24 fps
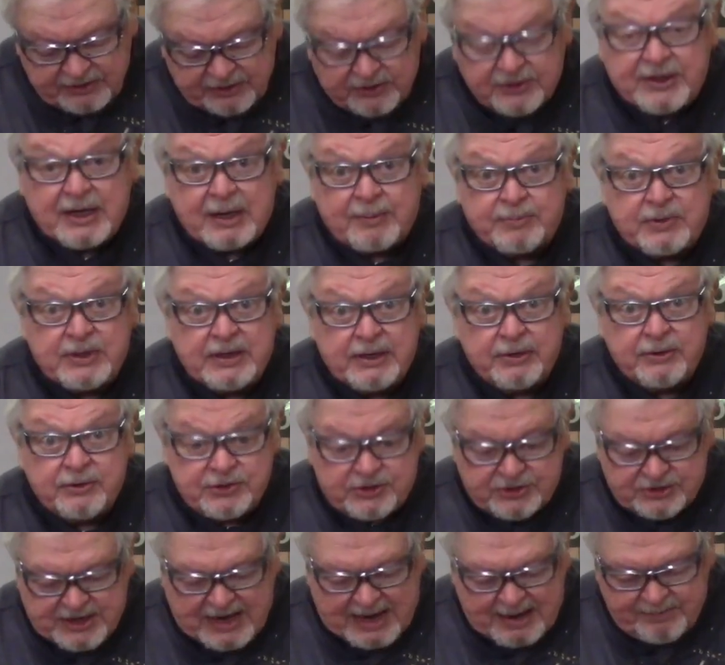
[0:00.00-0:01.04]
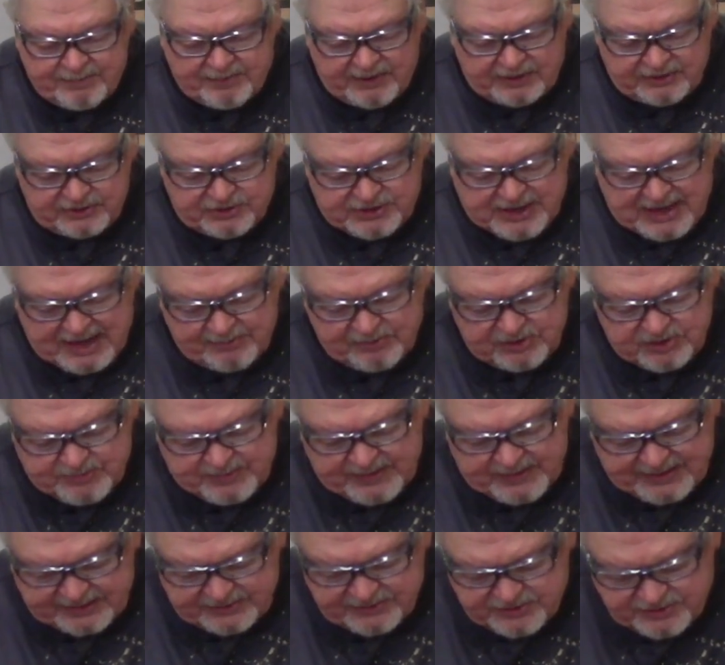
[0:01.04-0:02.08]
The depth here is established
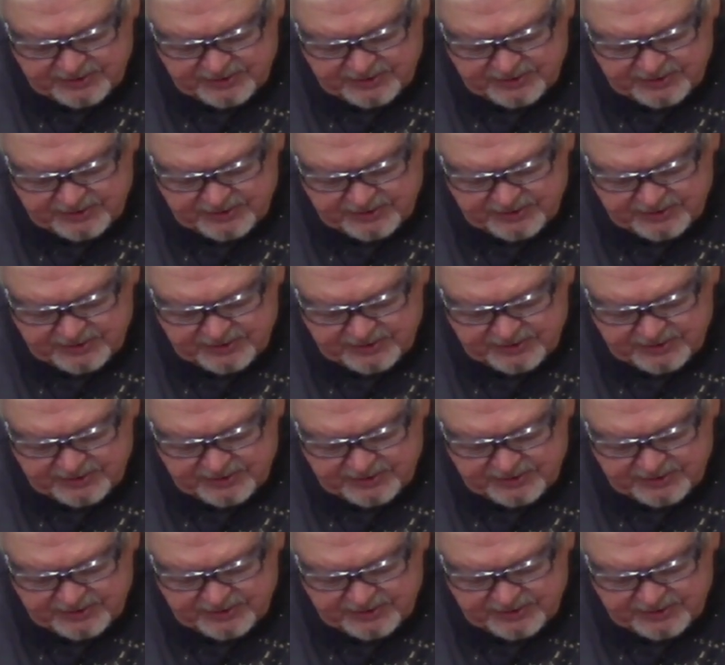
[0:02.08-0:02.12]
by the